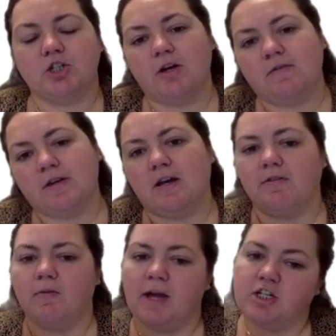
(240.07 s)
because you have to kind of
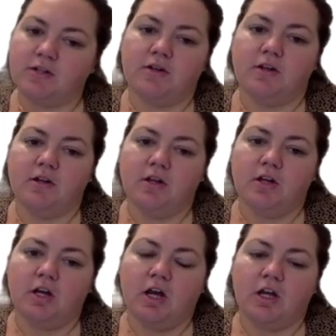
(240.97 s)
imagine
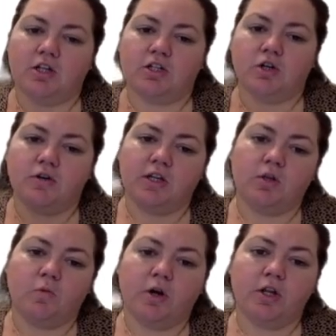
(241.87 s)
uh, turning
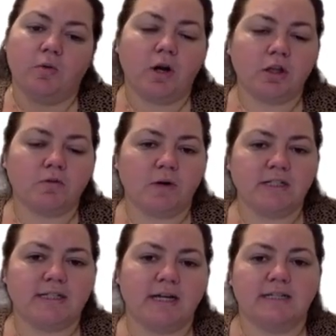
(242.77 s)
the one. The one on the
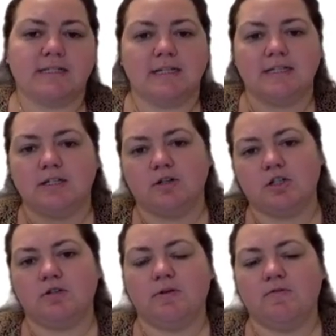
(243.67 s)
right side is easier
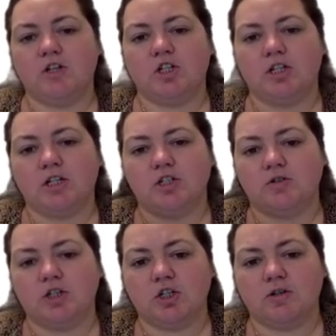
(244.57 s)
to envision because you
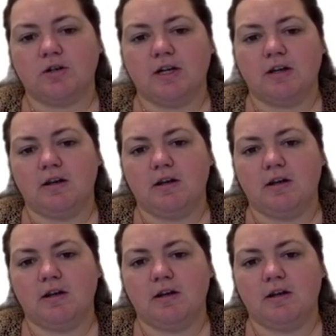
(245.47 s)
can turn it.